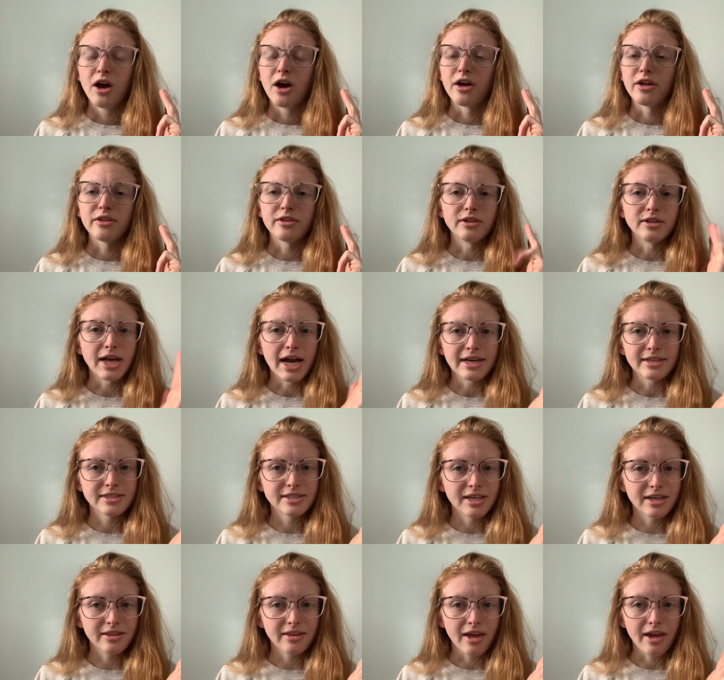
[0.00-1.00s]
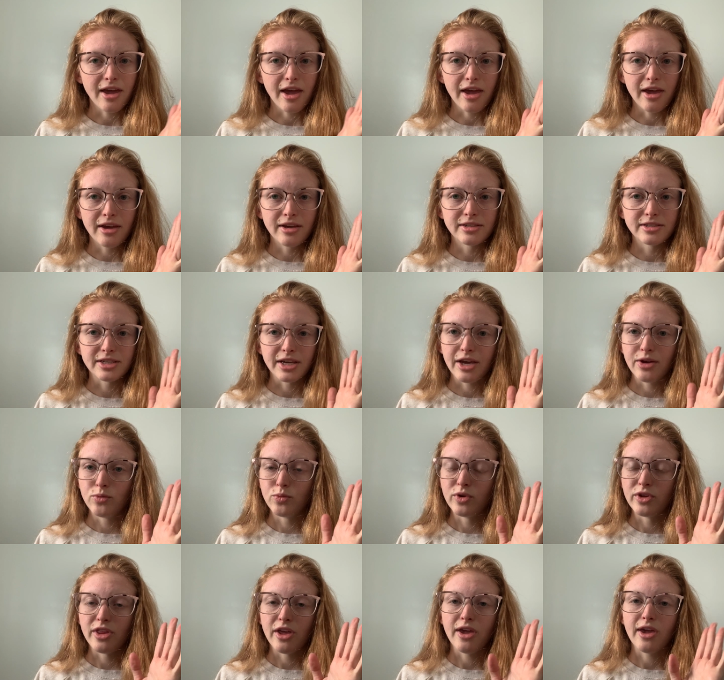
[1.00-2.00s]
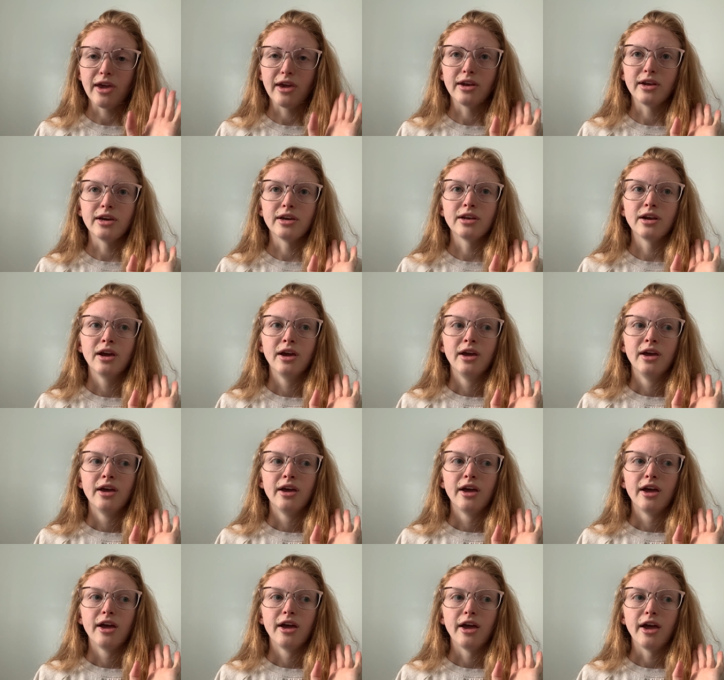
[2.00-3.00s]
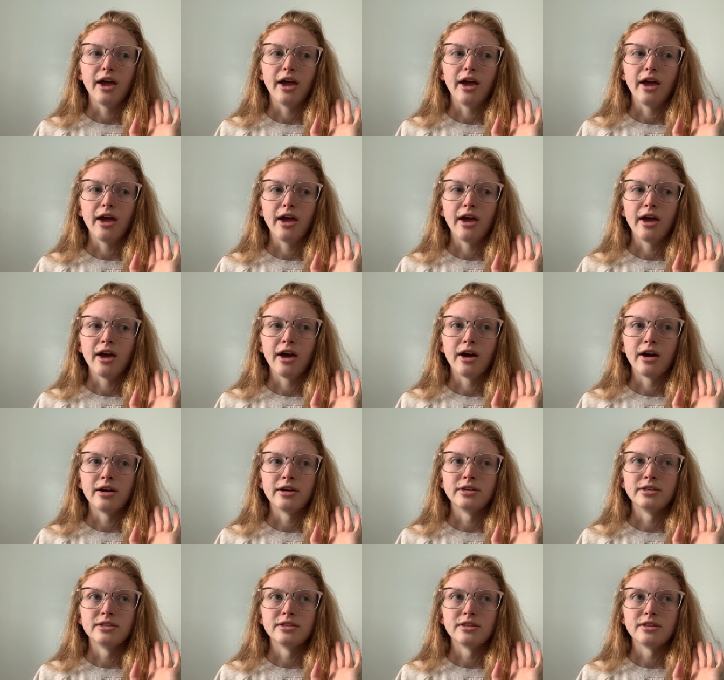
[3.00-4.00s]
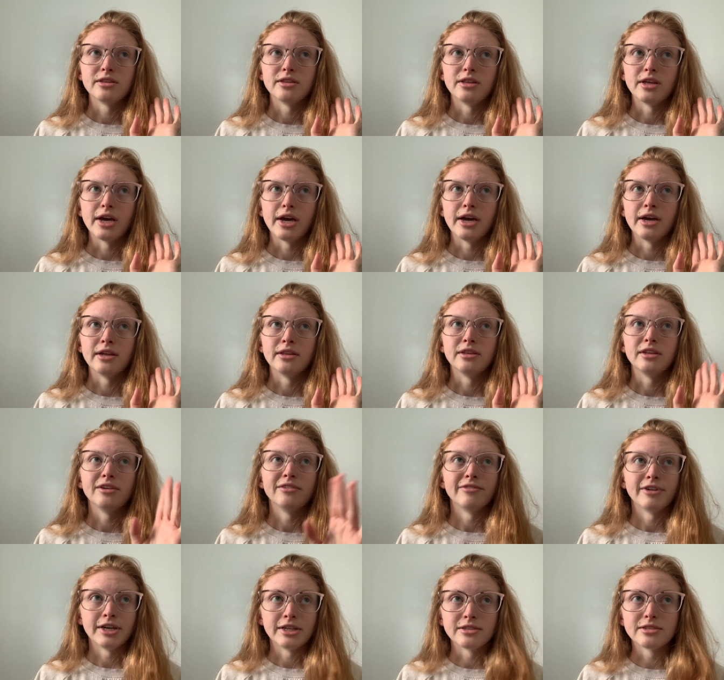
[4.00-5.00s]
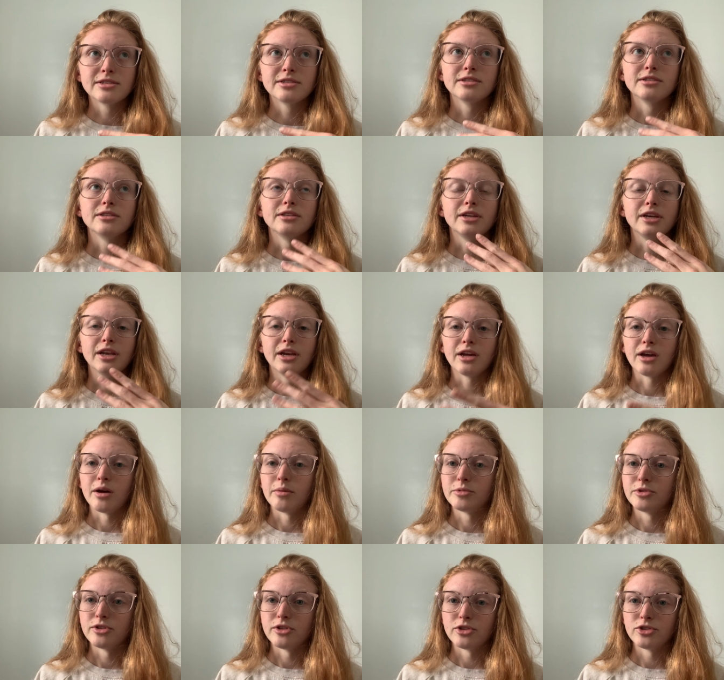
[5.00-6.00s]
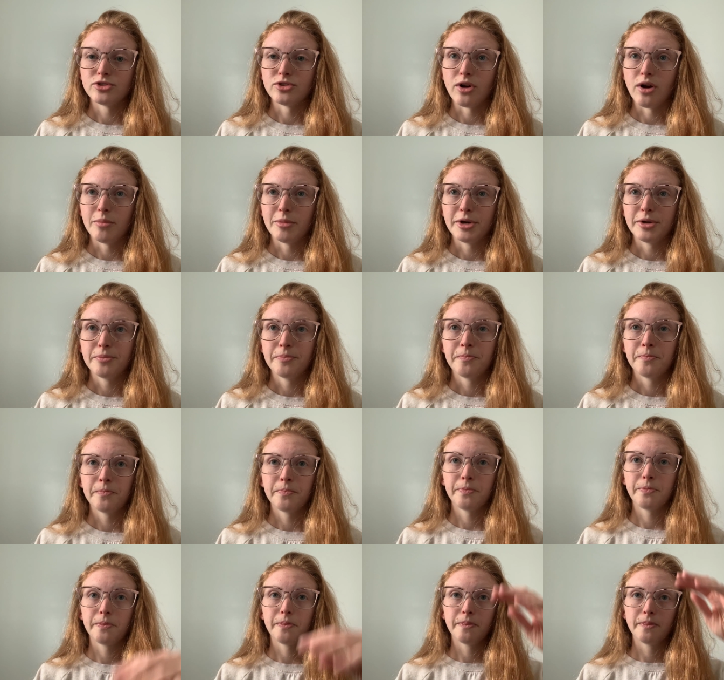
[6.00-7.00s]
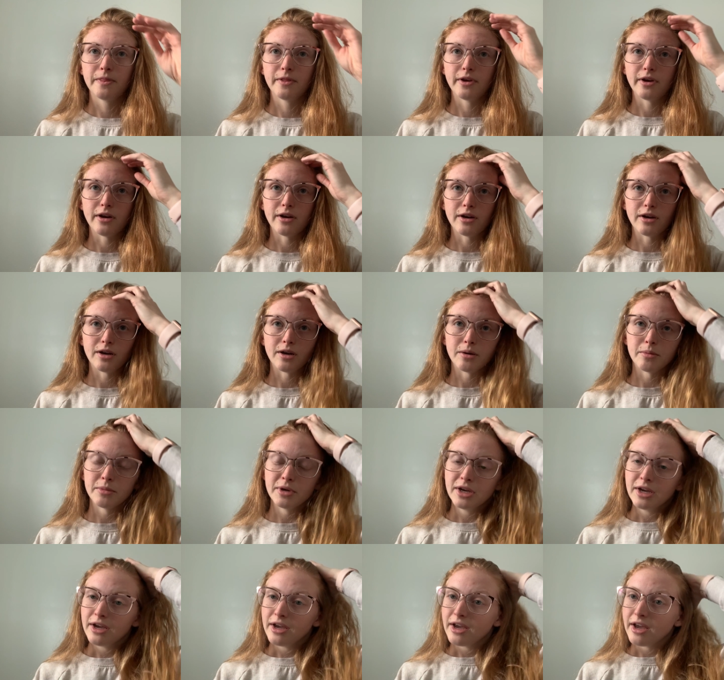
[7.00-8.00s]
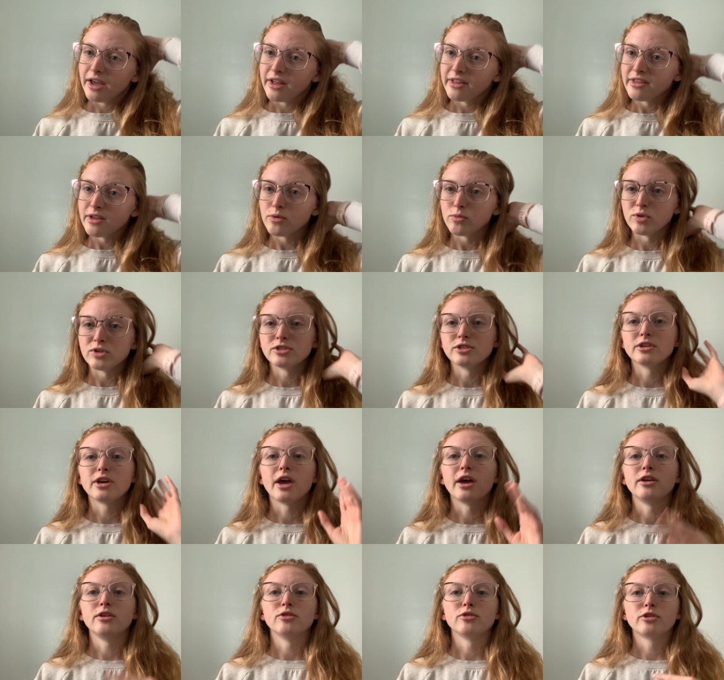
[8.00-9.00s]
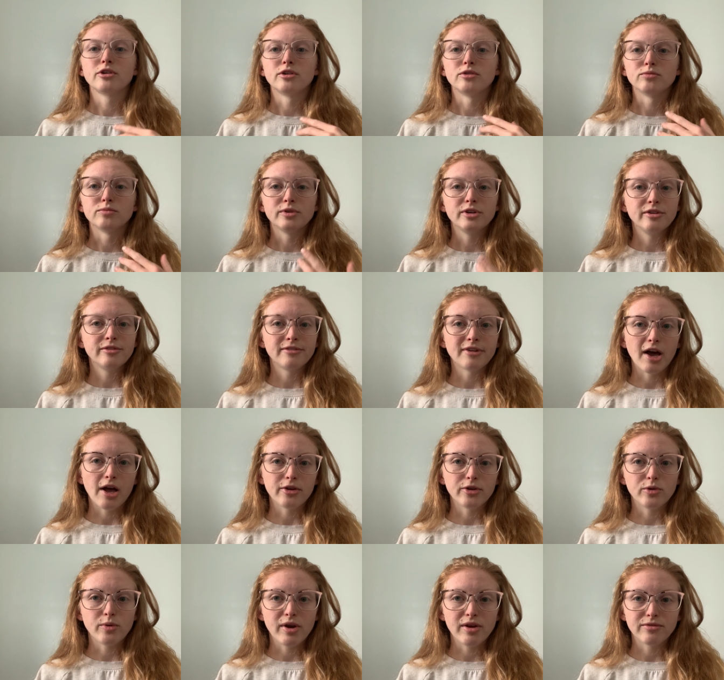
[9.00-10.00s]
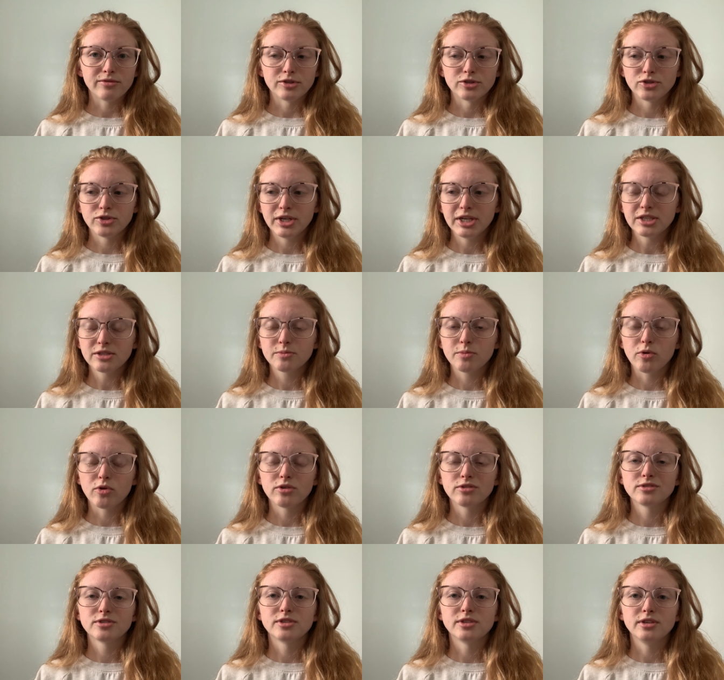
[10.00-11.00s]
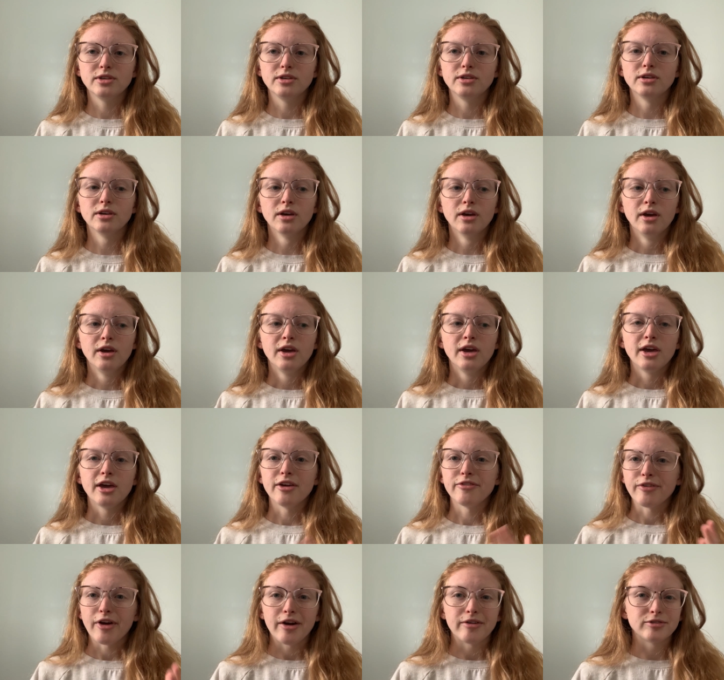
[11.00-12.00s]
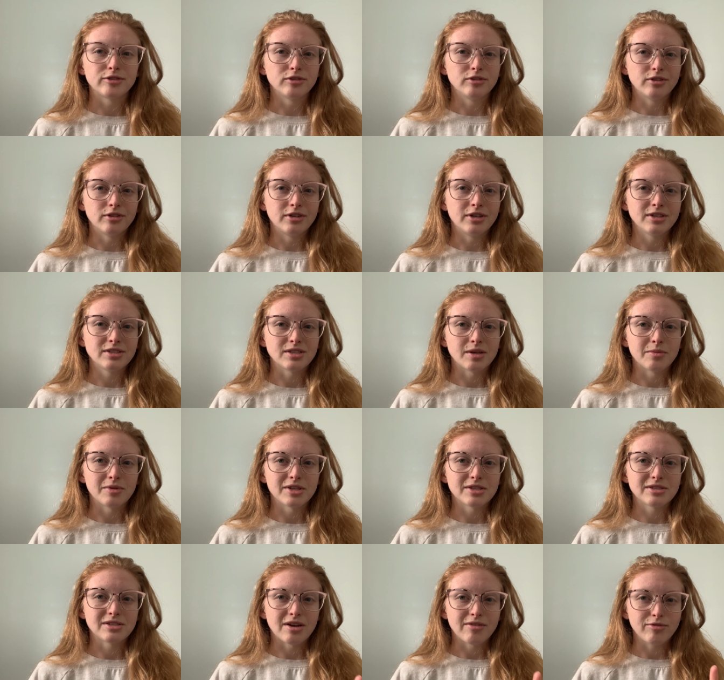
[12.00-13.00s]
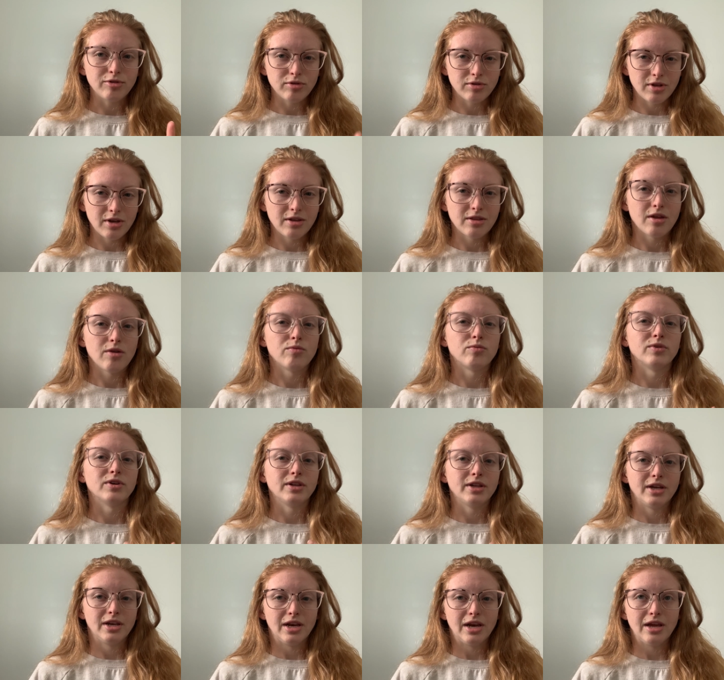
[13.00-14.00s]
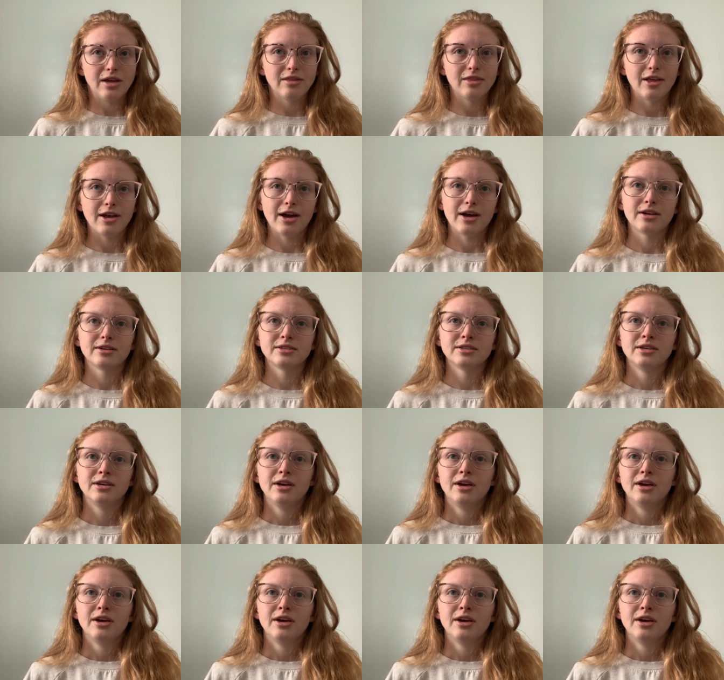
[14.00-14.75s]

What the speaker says: the last thing they ate and when they ate it, and then the events leading up to the trauma. And then once again, you're going to reevaluate for transport, see if after learning some of this stuff you think they really need that.